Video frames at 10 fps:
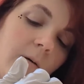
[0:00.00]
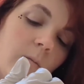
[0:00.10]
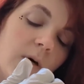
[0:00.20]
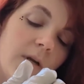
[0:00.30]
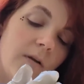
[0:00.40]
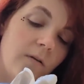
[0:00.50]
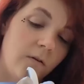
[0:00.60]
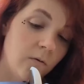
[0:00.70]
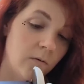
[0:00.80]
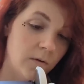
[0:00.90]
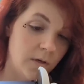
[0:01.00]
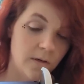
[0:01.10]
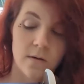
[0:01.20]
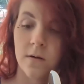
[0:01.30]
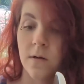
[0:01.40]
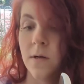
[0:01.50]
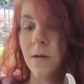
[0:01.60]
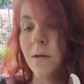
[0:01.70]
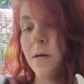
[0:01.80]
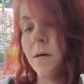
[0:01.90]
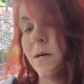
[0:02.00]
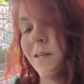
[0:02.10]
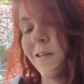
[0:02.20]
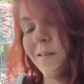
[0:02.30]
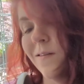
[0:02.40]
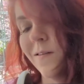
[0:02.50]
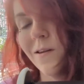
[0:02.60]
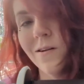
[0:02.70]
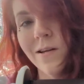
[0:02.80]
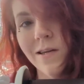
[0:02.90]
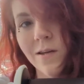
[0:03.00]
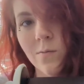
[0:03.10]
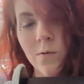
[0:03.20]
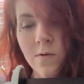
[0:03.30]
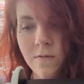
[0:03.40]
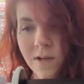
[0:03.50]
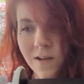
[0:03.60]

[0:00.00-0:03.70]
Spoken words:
but it is totally unnecessary and